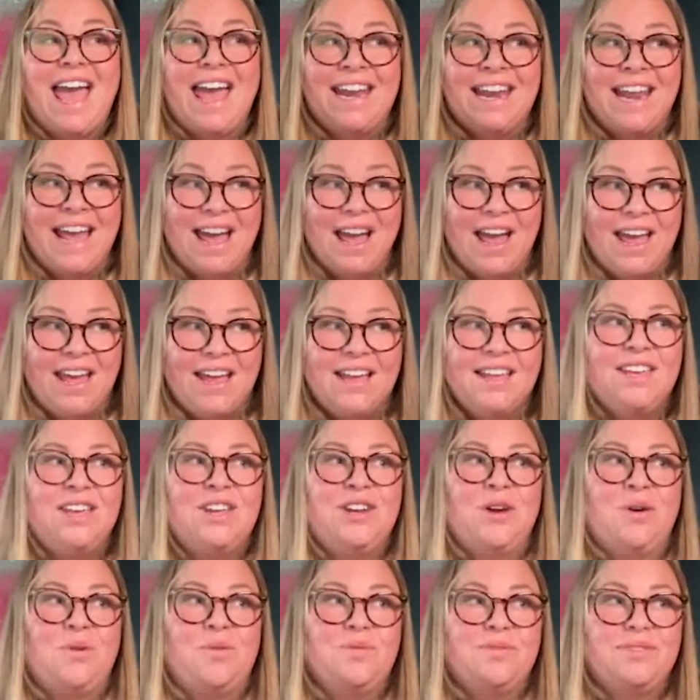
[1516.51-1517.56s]
And,
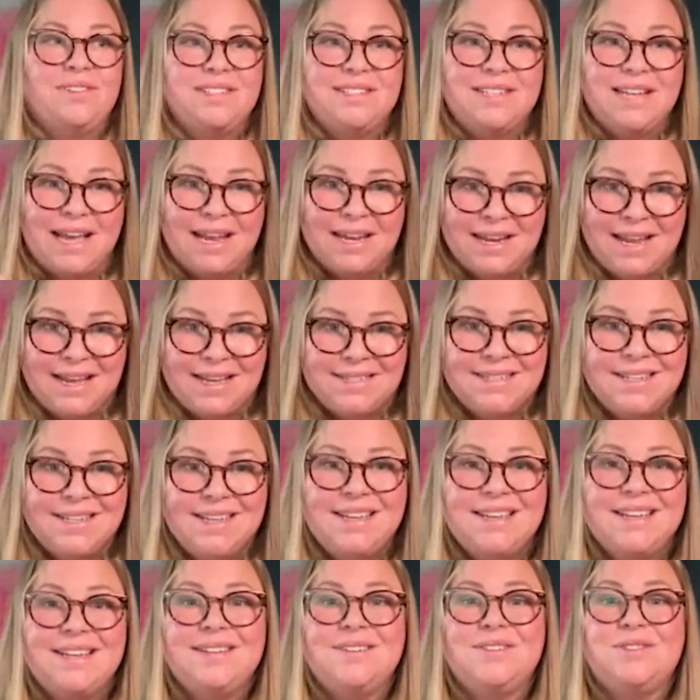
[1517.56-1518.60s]
10 days
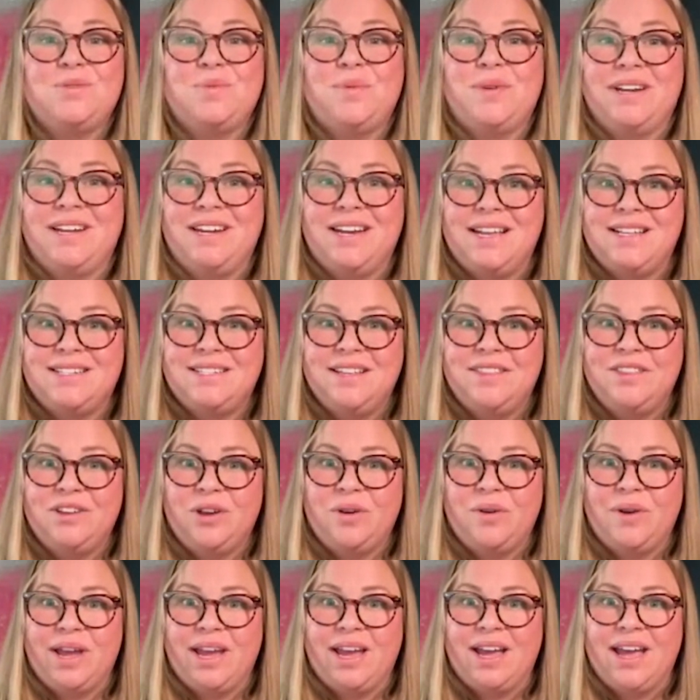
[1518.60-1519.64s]
in, 20 days in, they're
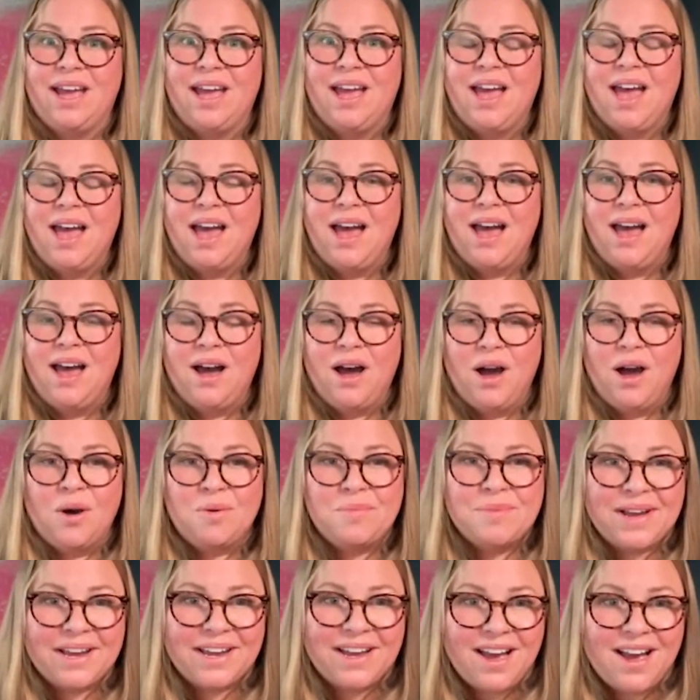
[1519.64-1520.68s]
going, oh
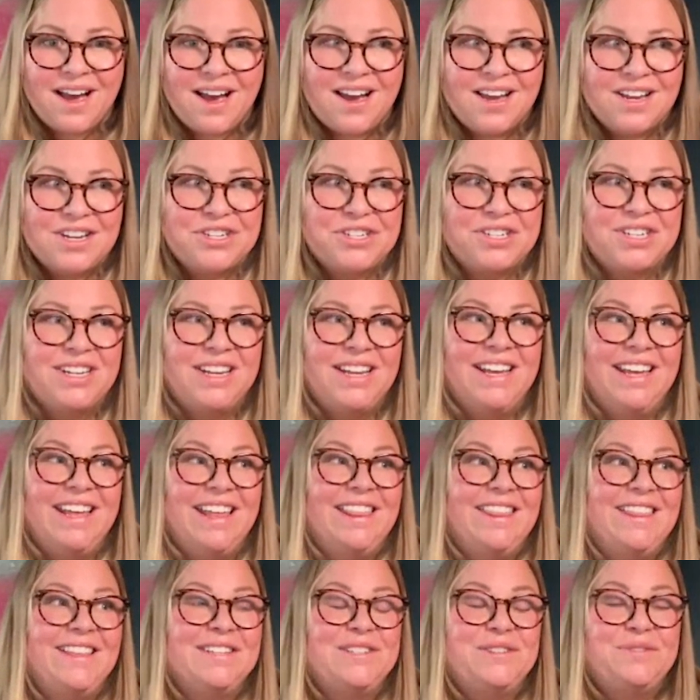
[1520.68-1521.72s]
my gosh,
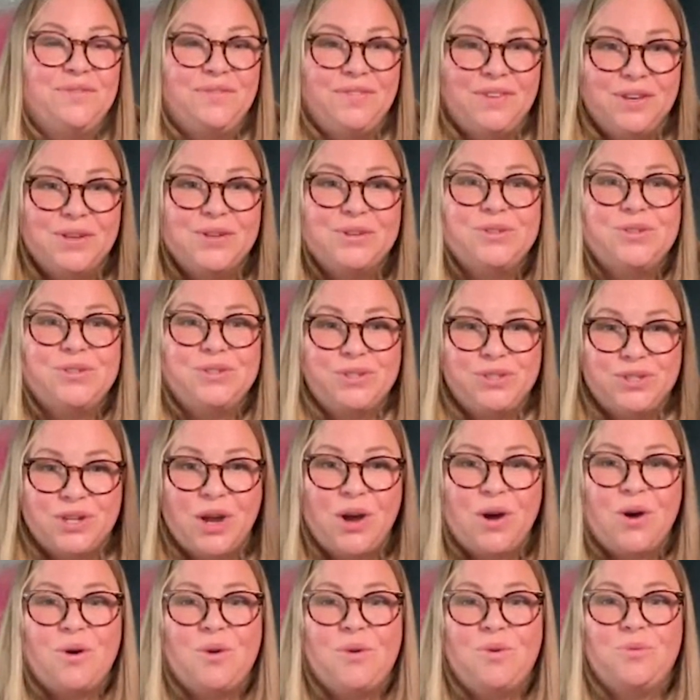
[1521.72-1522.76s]
this feels
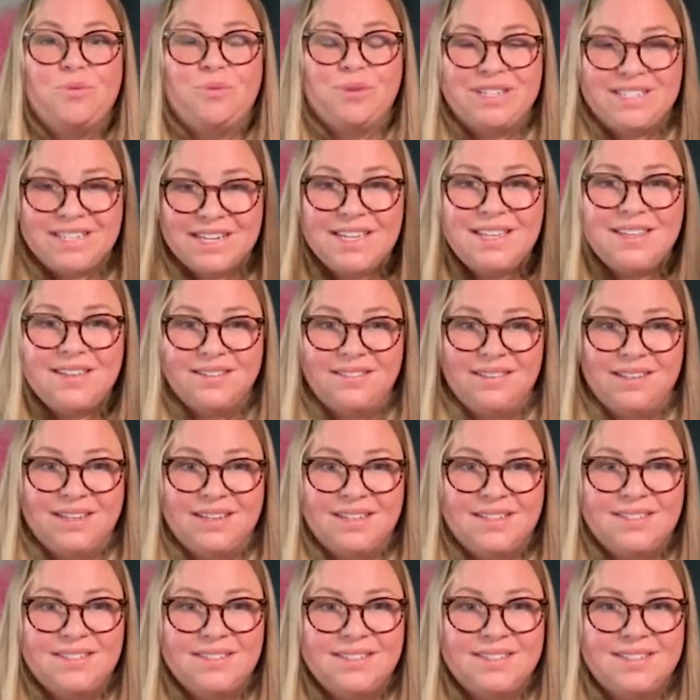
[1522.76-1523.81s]
so
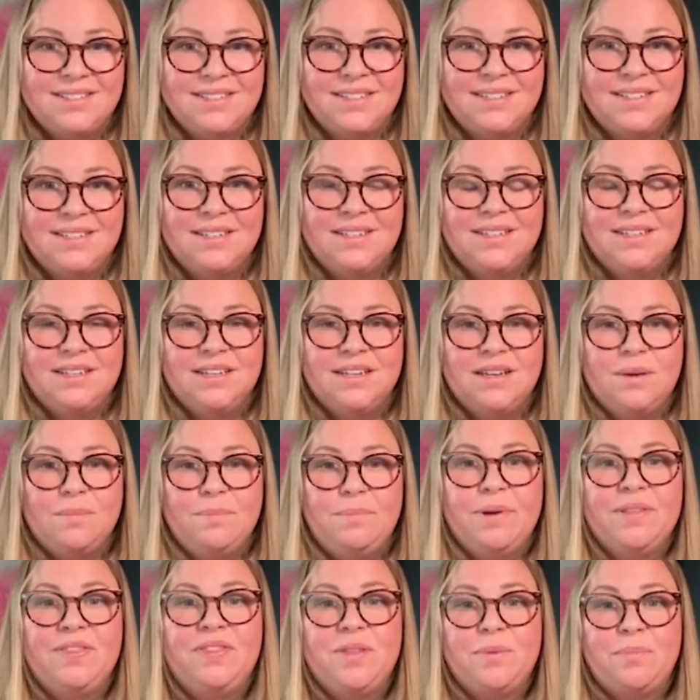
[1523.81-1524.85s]
ridiculous.
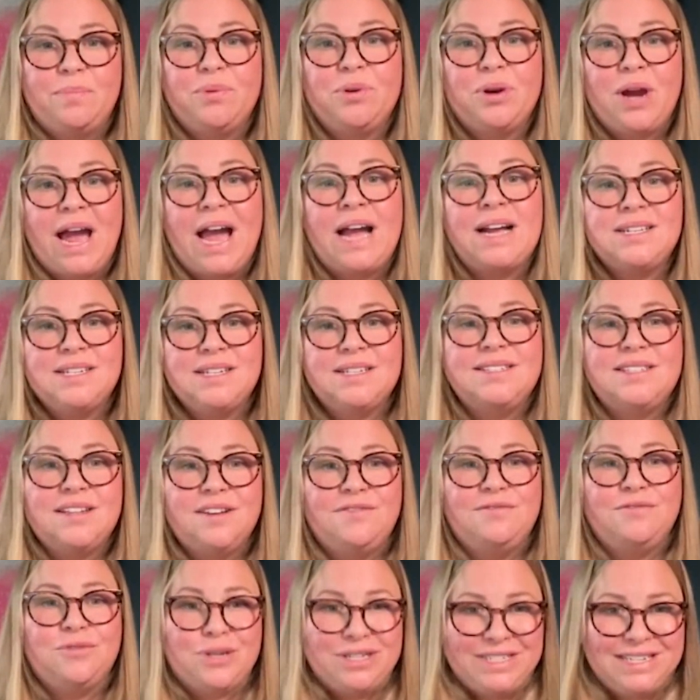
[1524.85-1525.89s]
But the practice
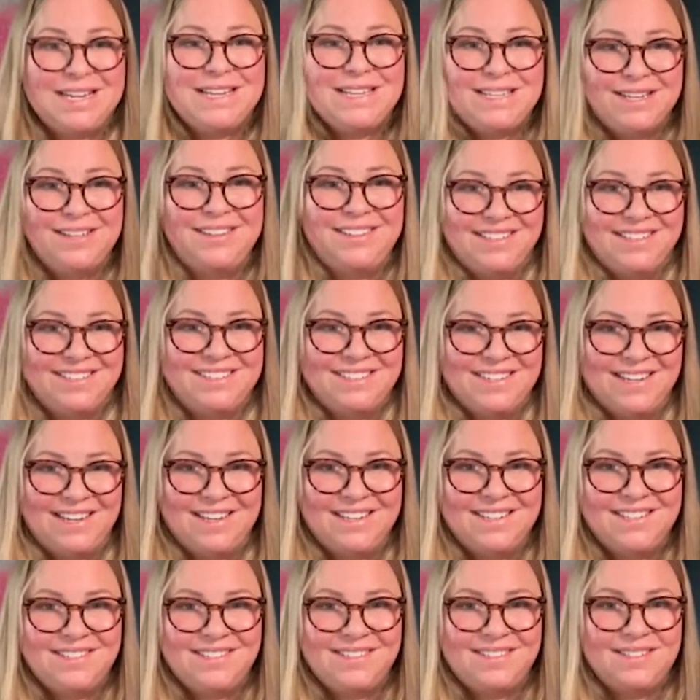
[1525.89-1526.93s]
of
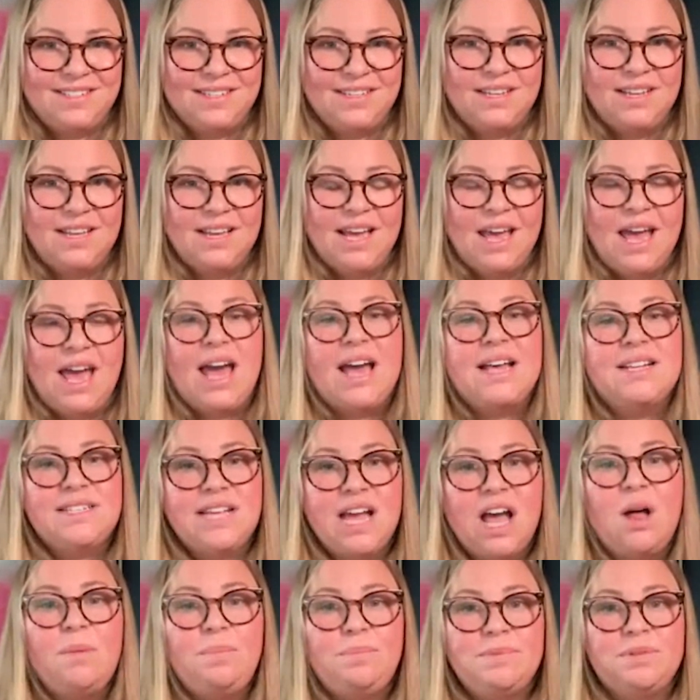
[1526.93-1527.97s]
ridiculousness
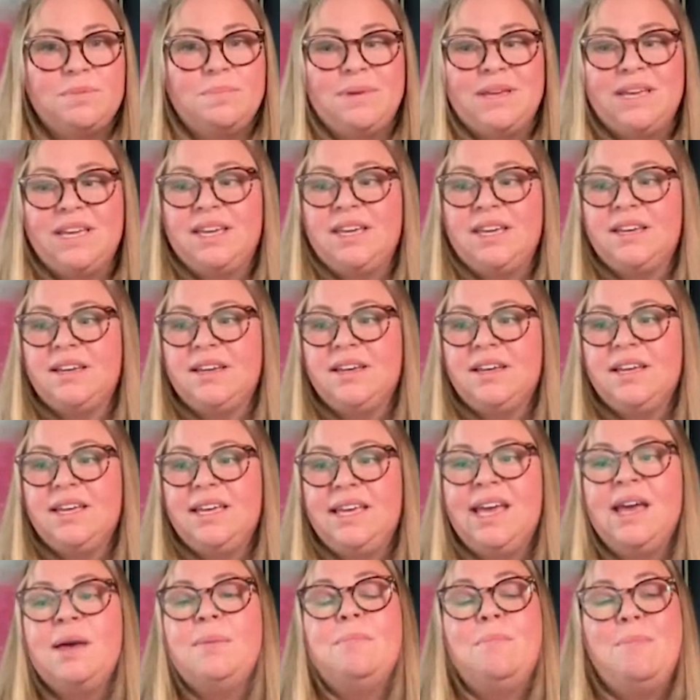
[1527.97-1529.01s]
has helped me
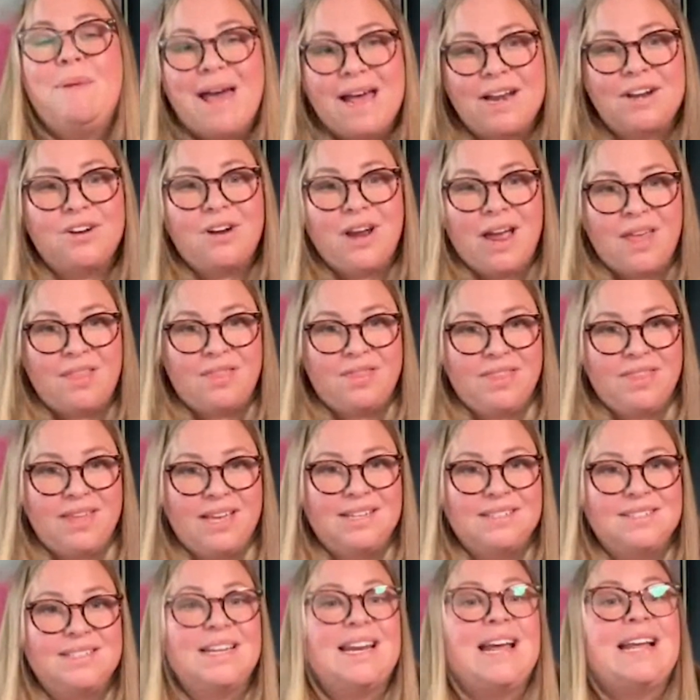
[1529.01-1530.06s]
get better at
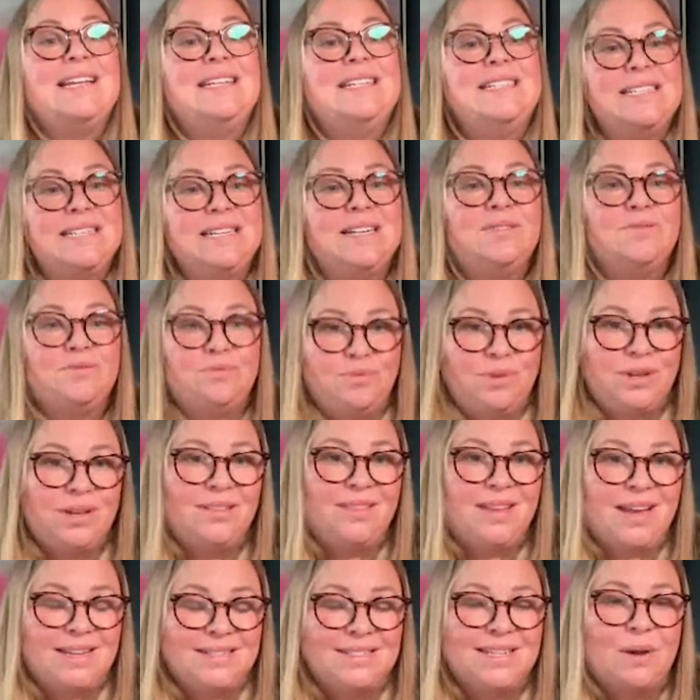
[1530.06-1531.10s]
things that I didn't
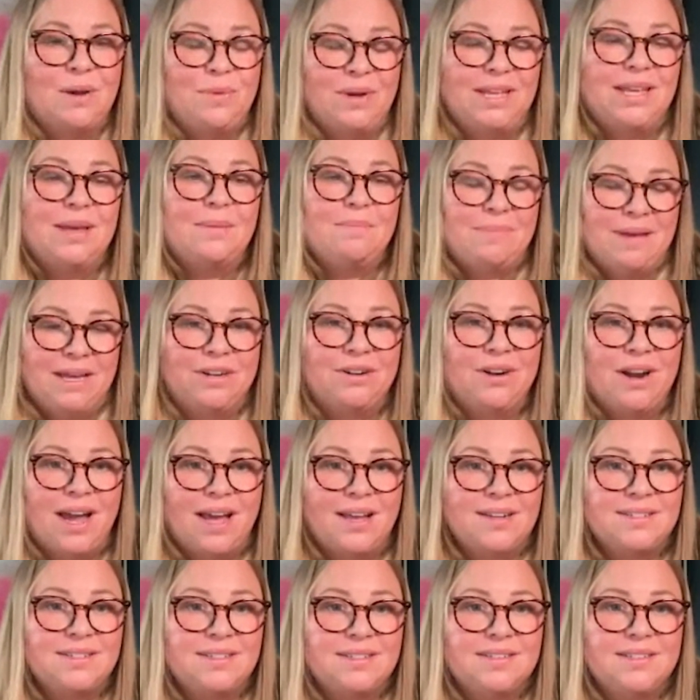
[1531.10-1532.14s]
realize I would get better
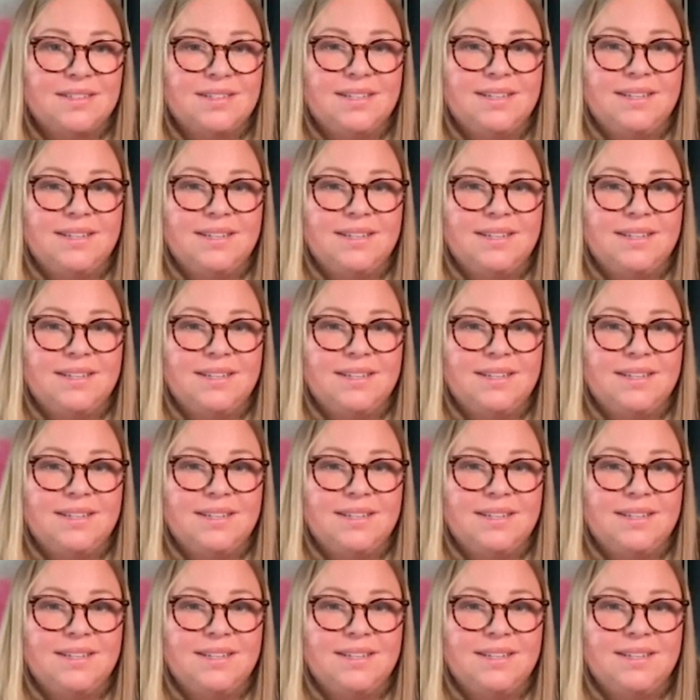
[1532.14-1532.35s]
at.